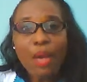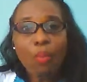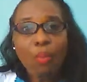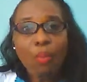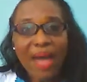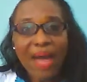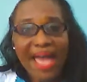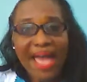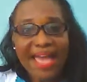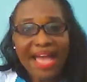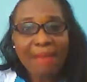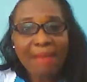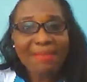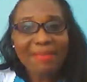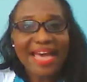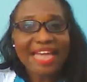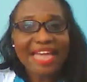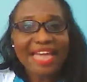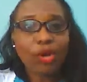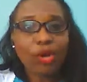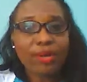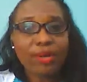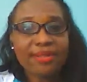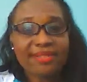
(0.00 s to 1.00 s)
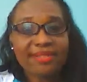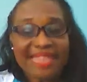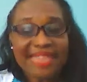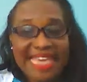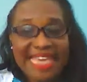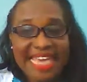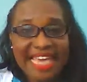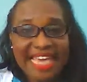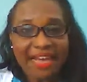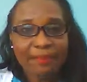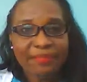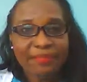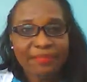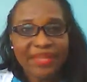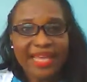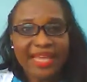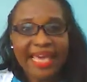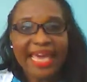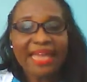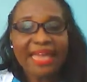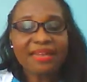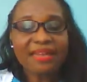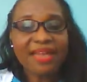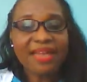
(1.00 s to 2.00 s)
Why am I not seeing
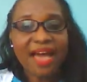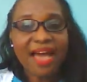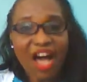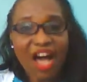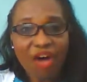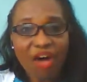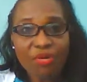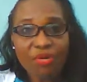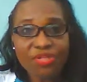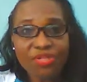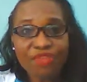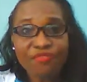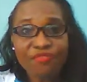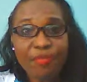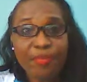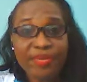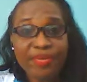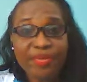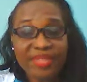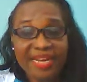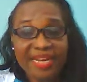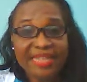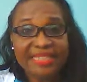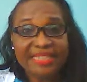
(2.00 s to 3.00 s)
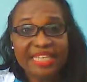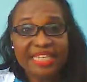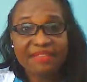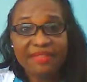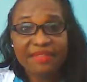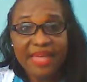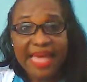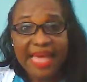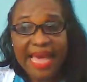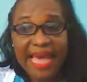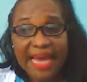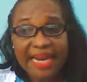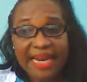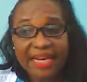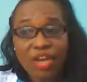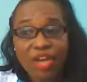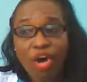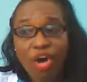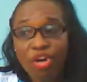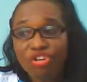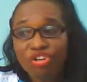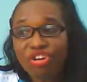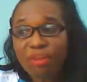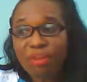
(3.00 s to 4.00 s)
in the House of Representatives and in
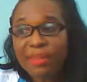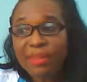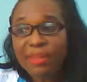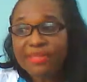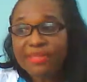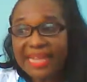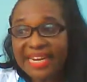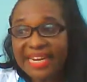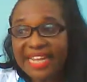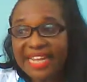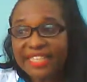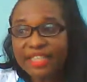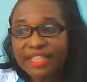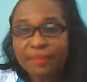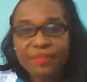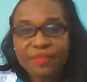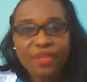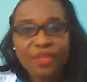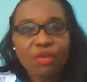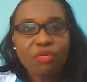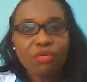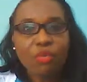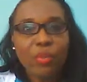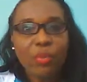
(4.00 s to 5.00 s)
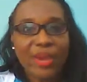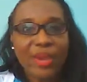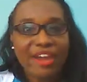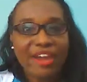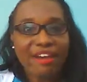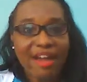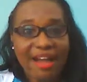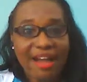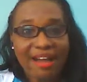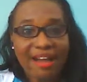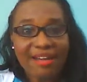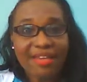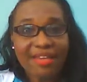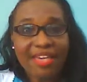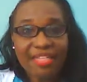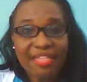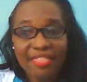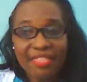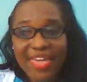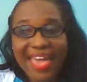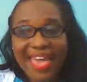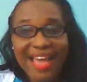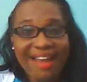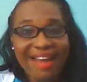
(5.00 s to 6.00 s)
the Honorable Senate where
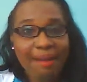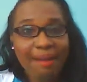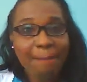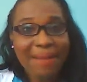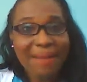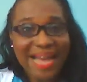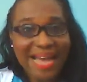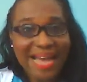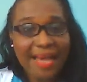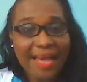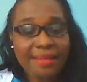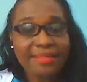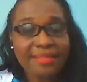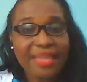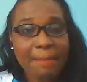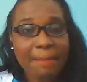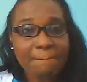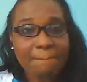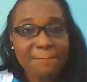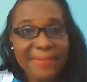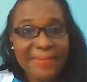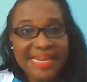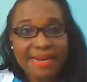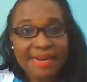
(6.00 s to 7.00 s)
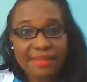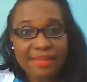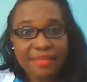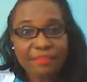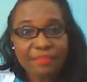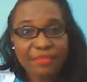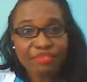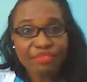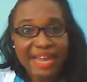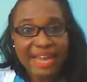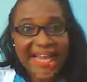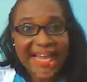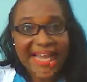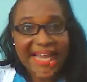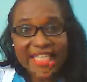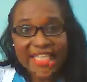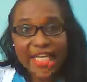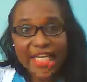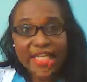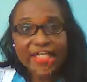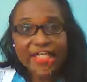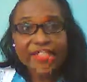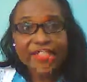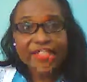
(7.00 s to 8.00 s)
they are passing bills, right,
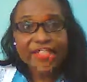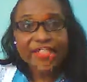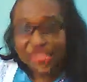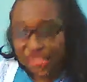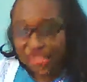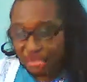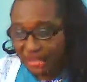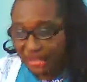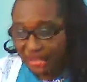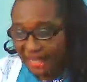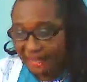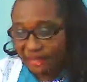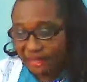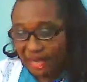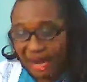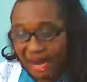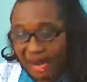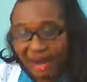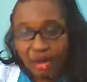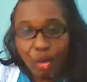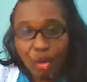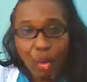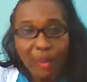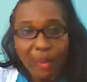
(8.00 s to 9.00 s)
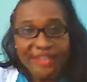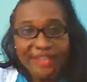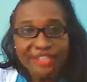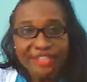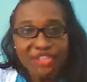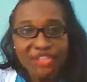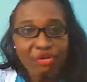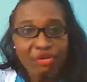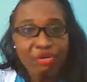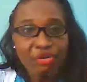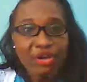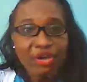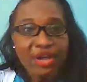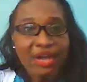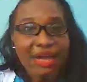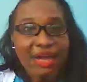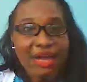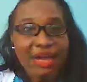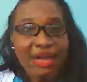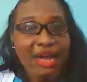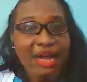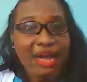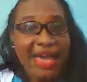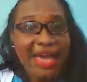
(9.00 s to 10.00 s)
that are going to
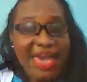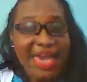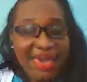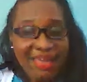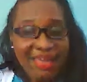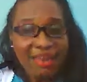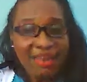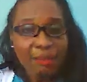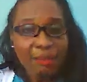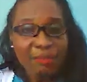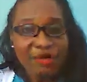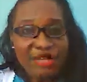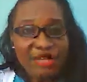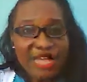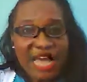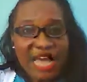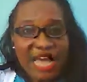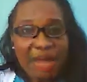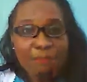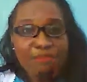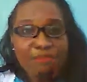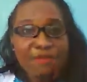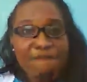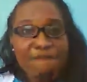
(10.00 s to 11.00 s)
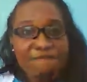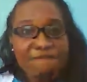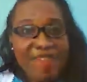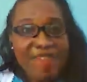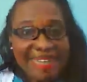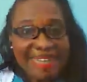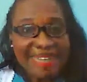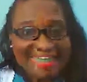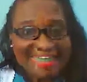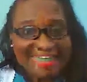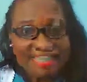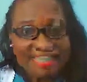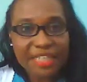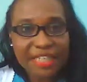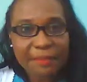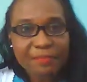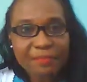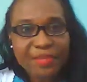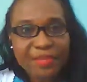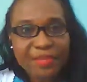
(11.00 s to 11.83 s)
help and prevent